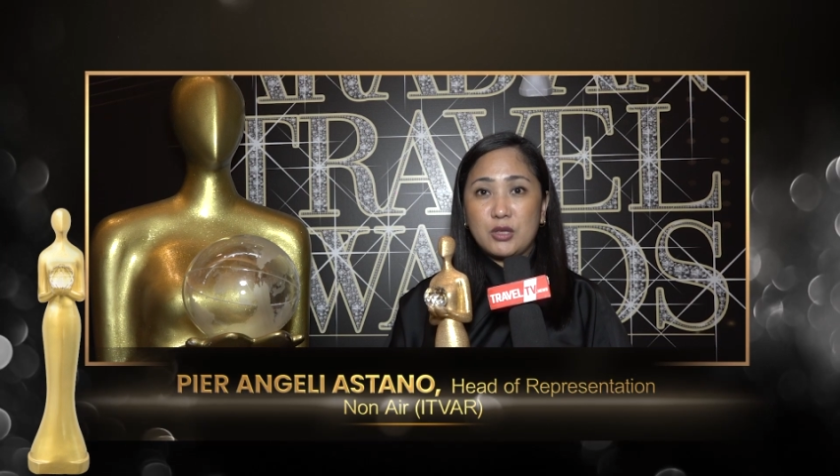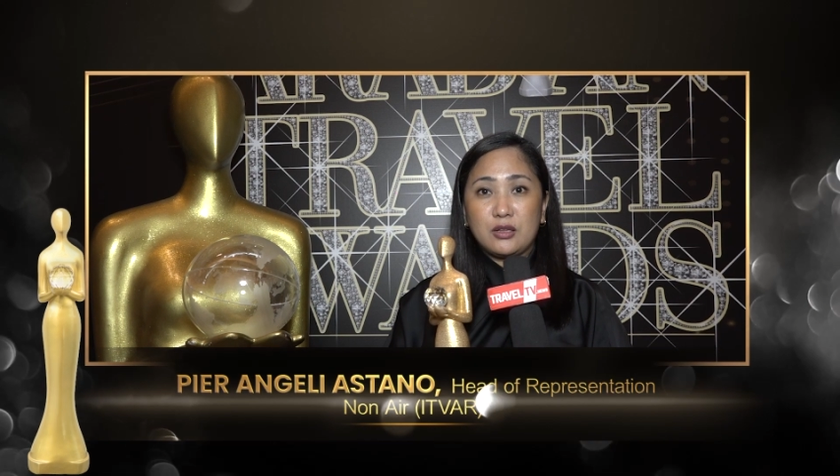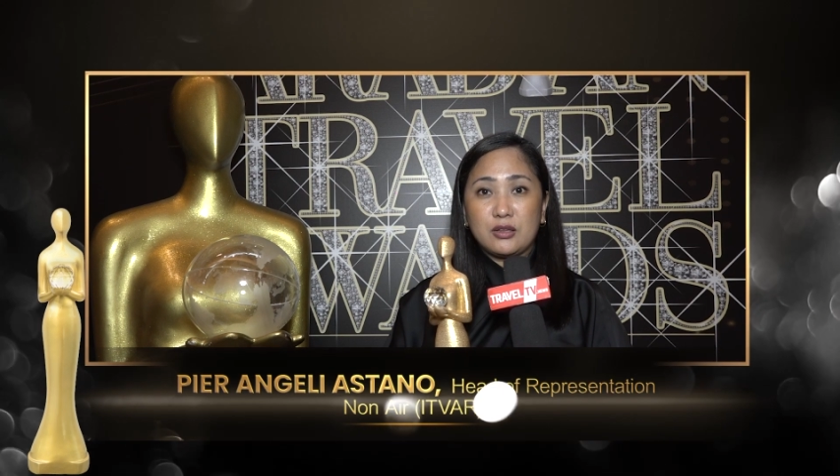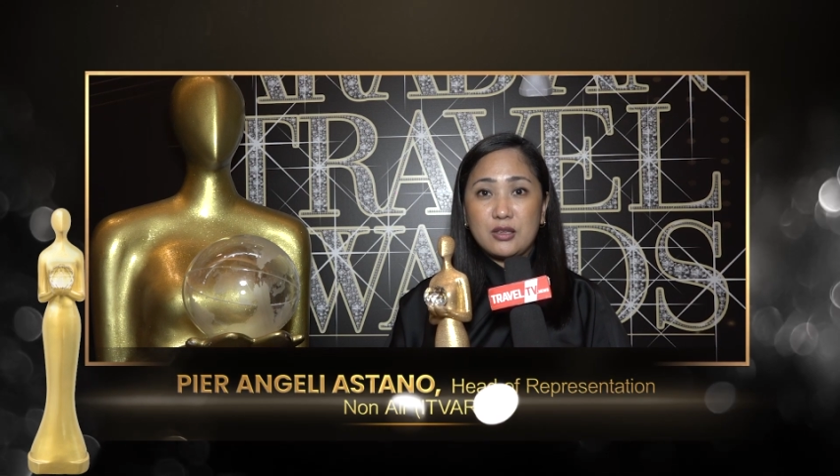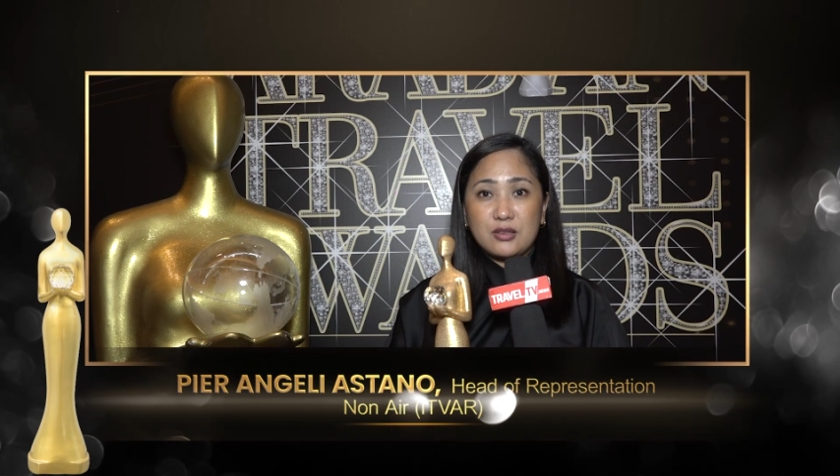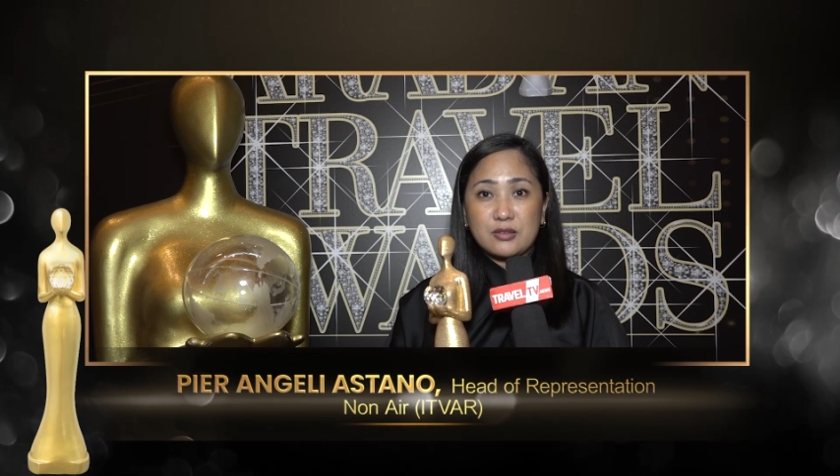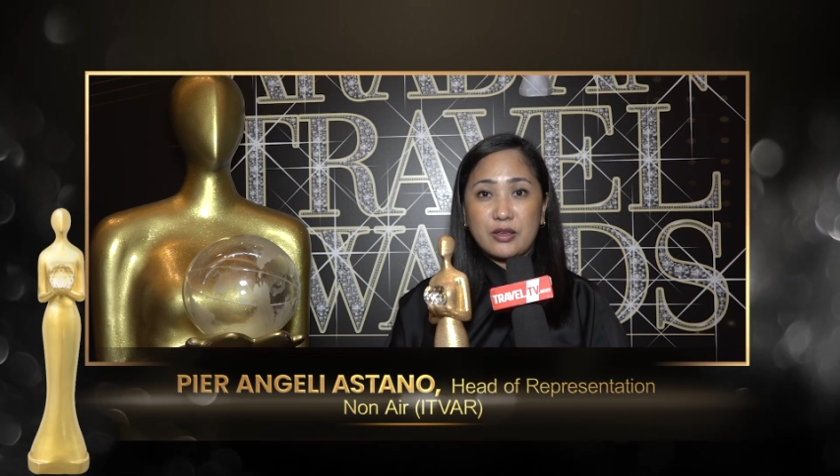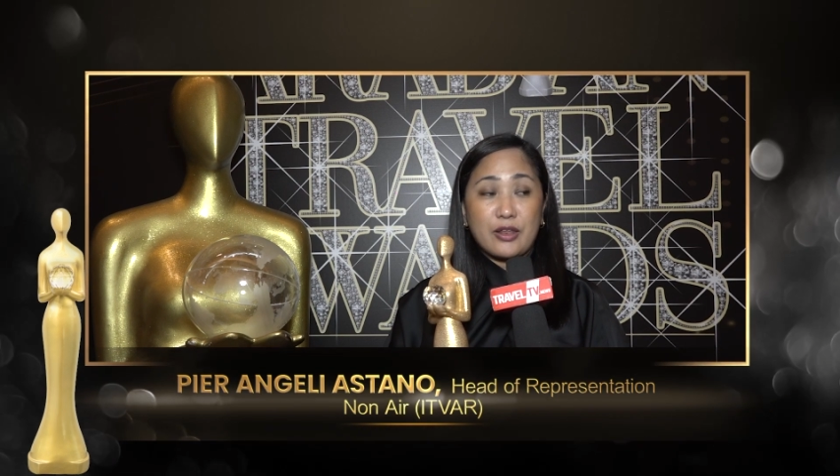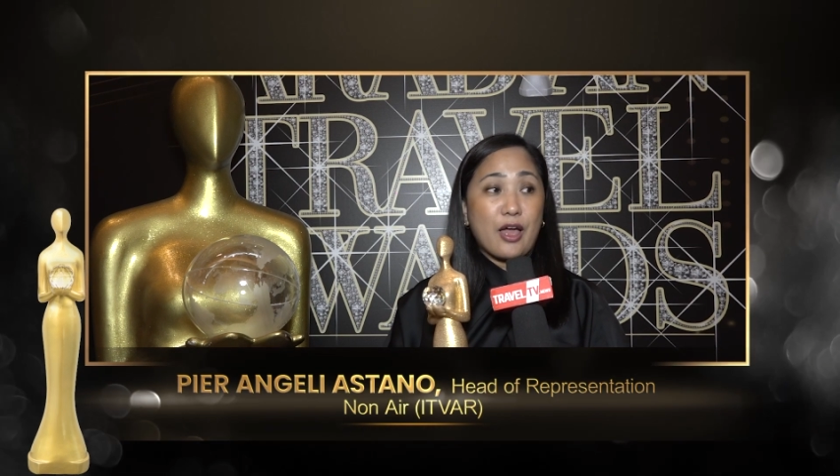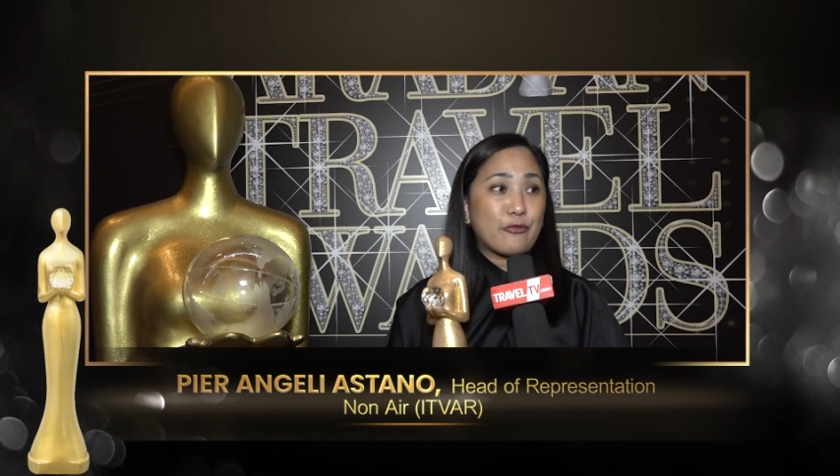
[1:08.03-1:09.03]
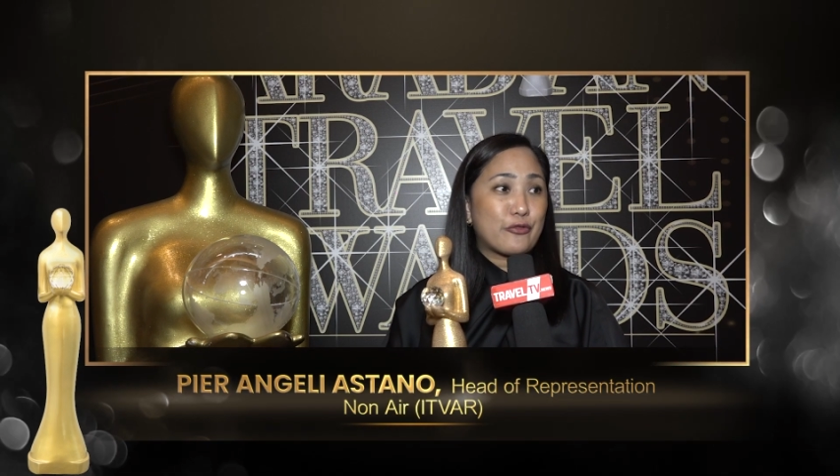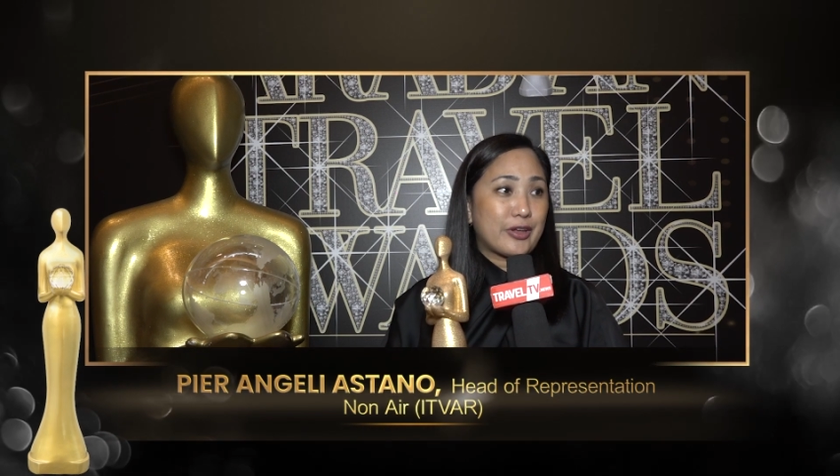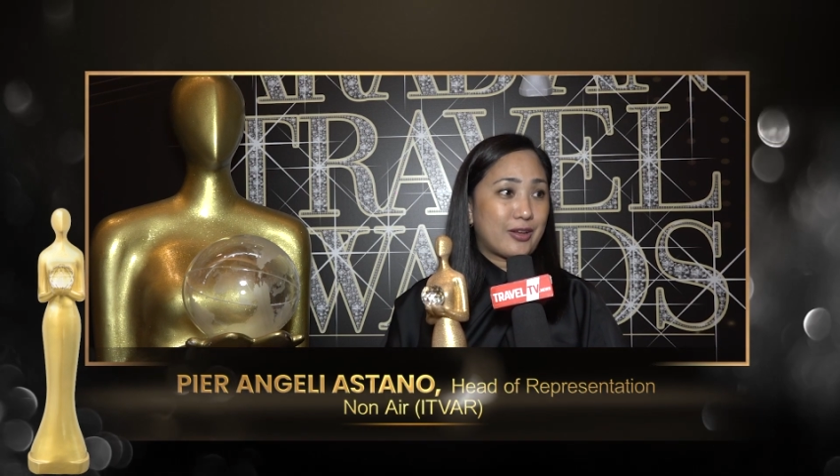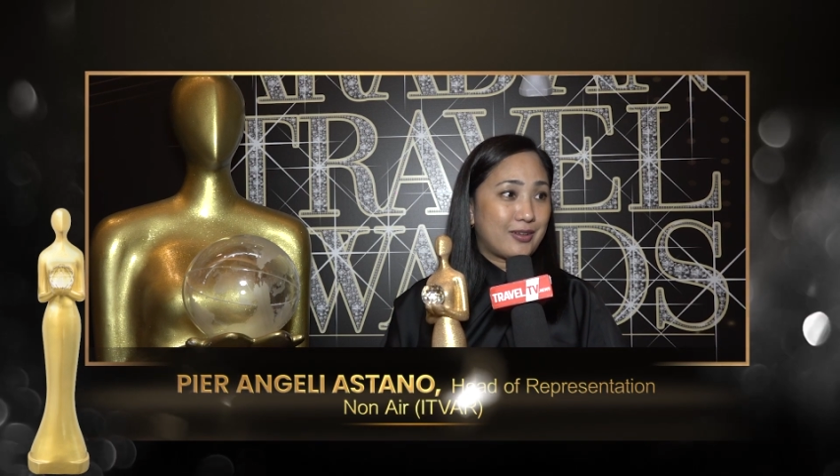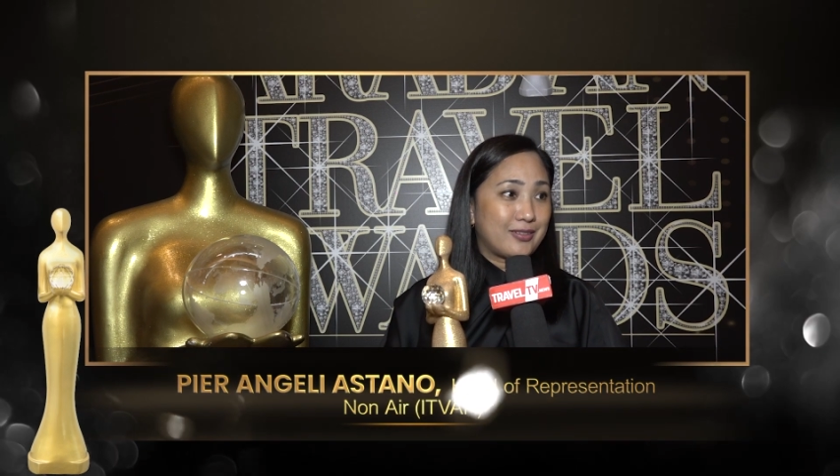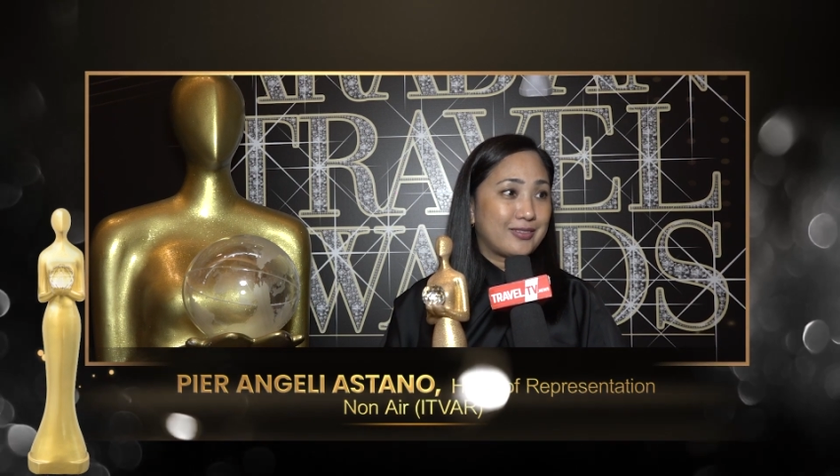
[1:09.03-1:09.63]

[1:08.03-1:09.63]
Middle East and Africa.